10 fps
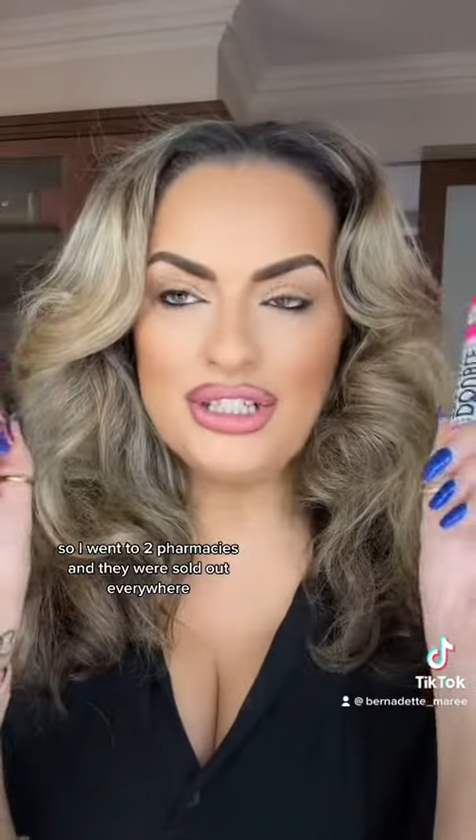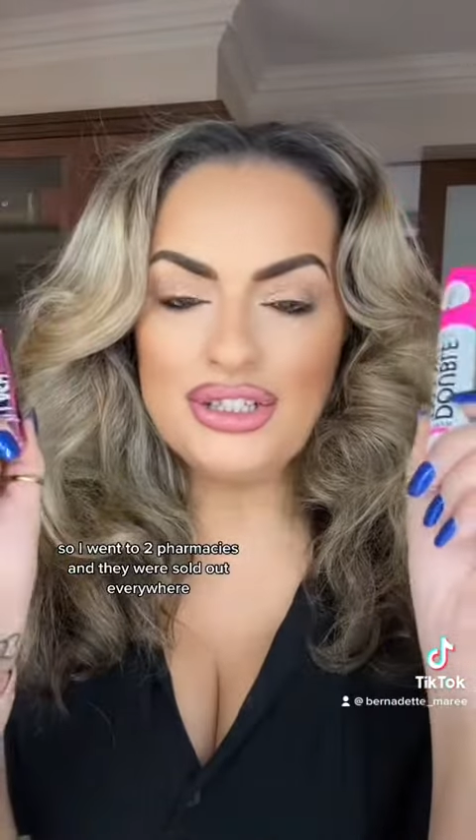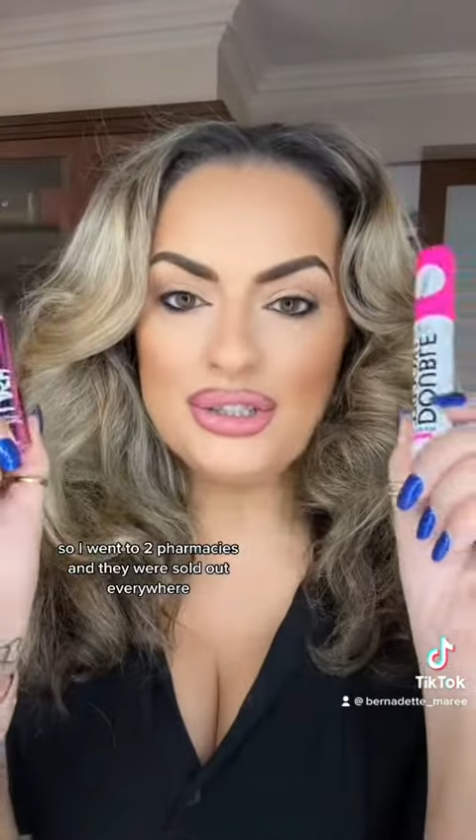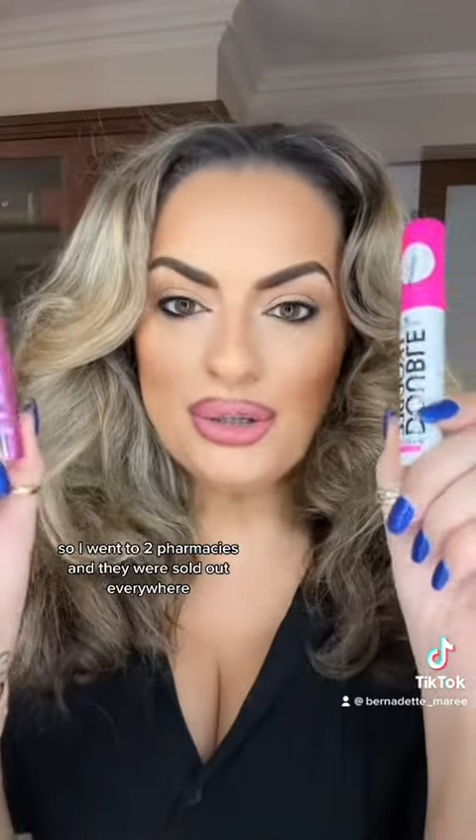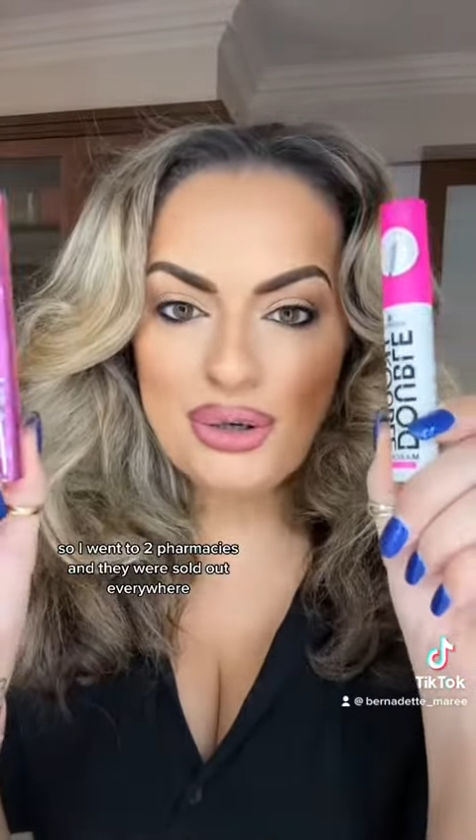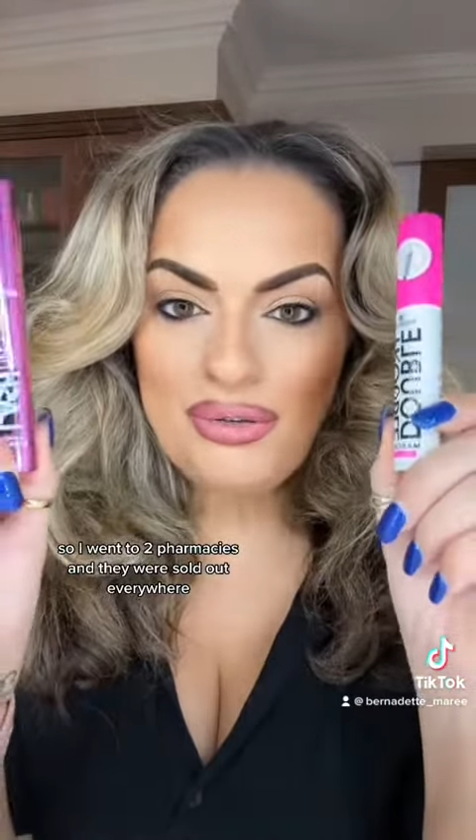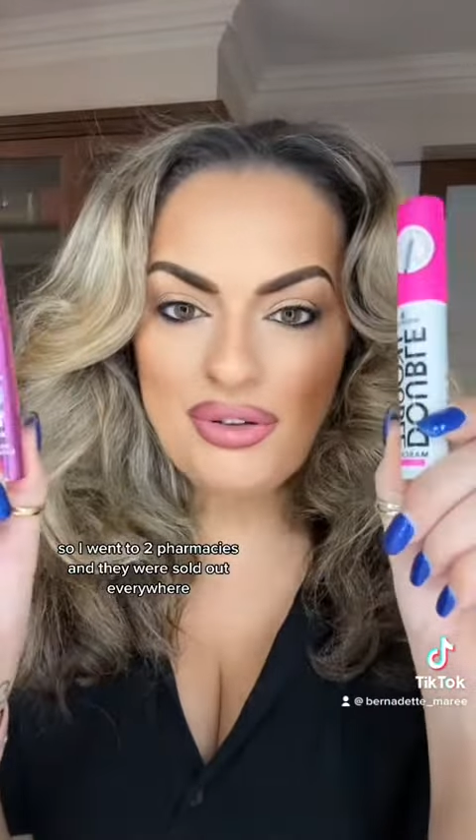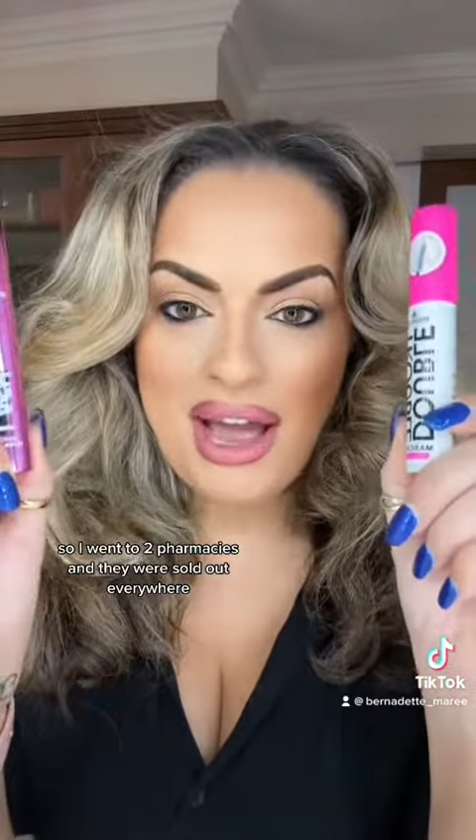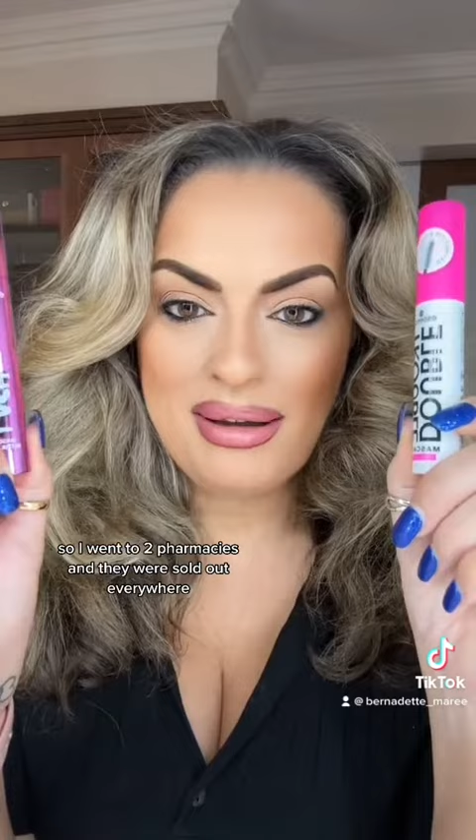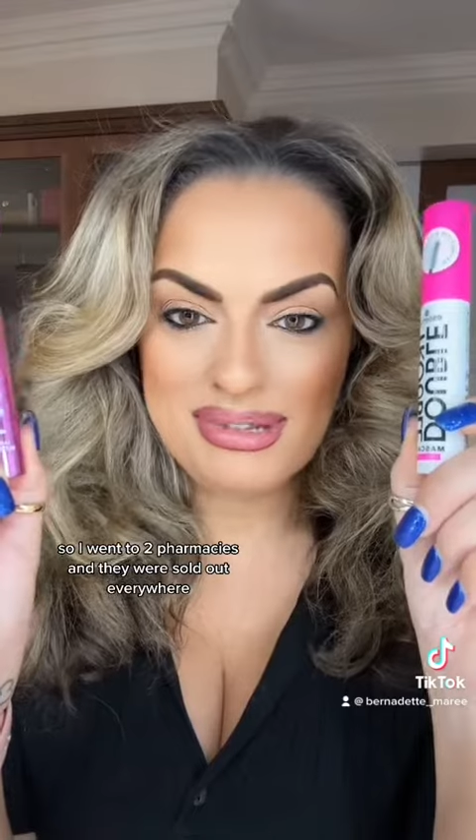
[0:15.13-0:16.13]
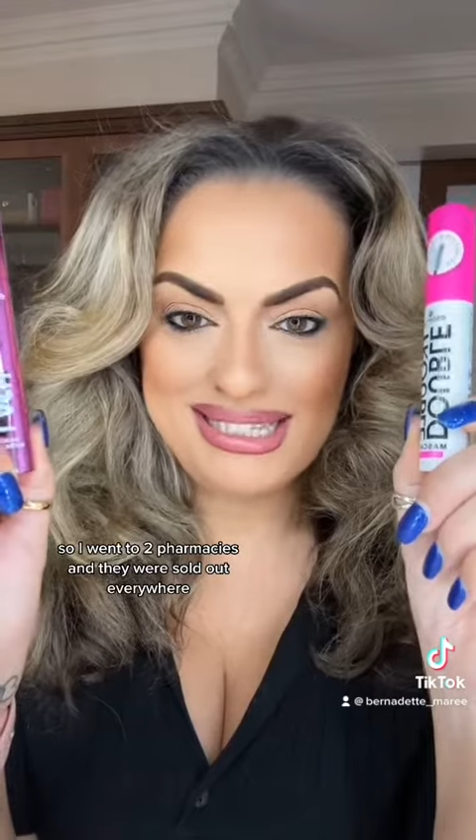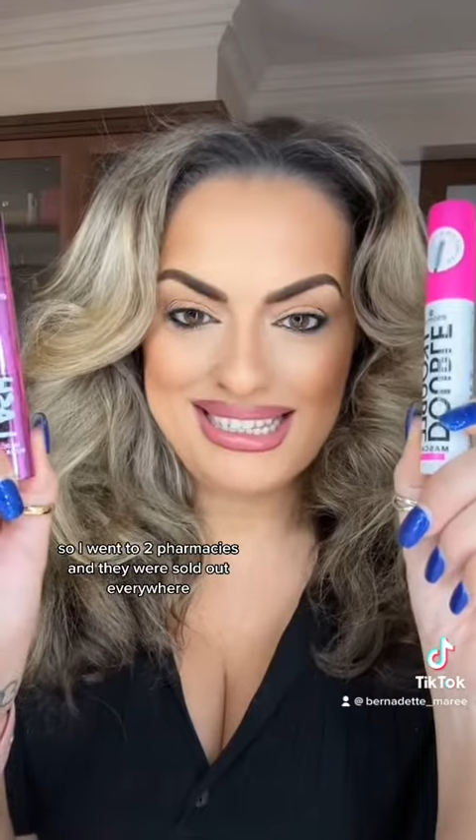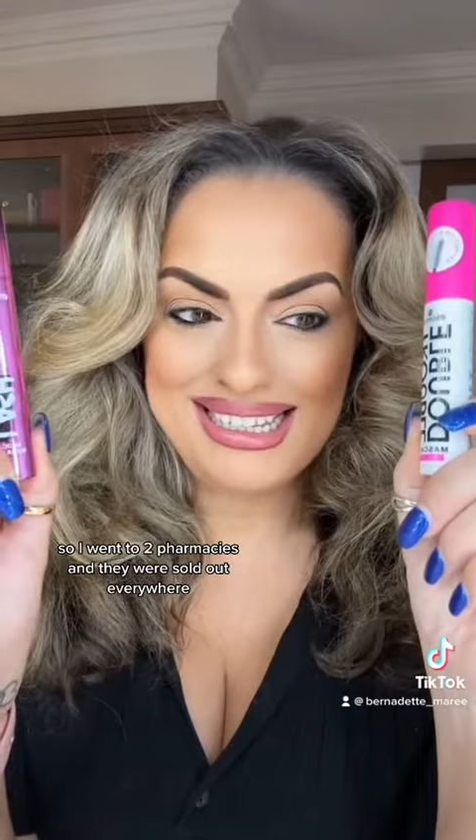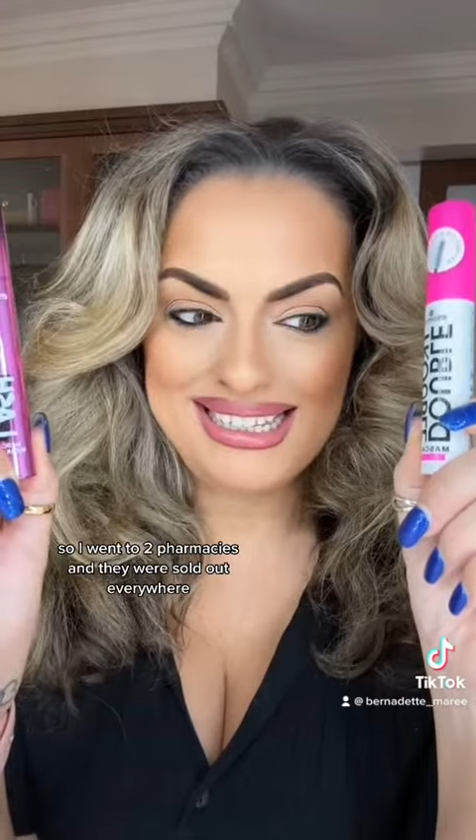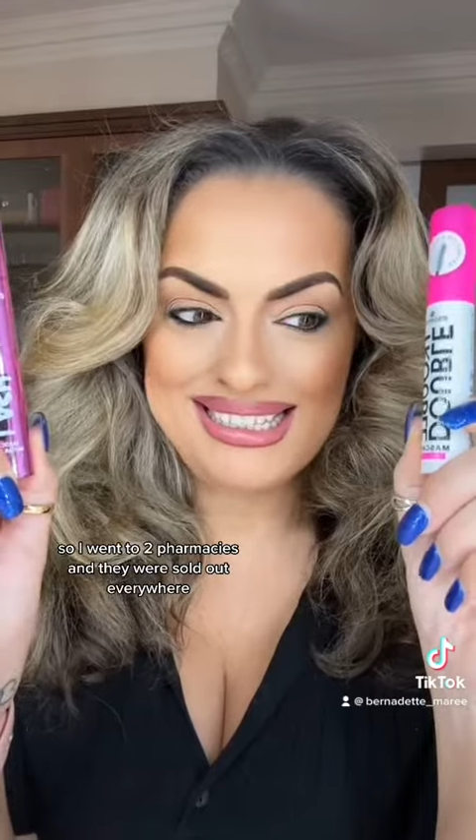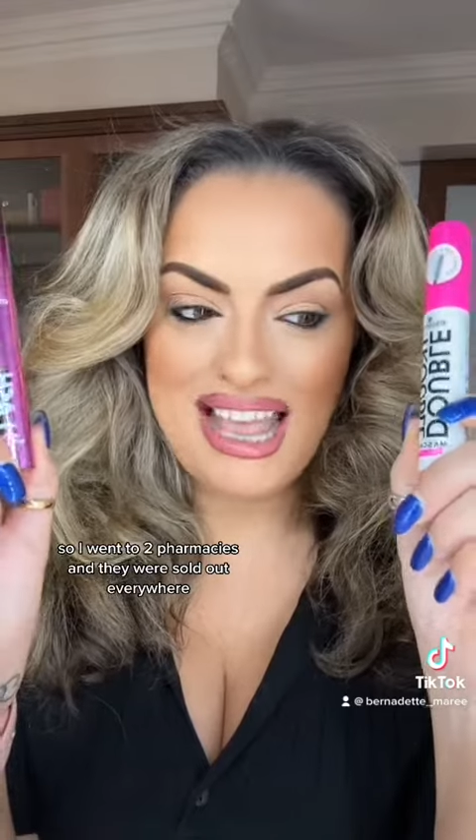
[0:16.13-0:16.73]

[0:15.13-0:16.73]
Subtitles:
to two pharmacies,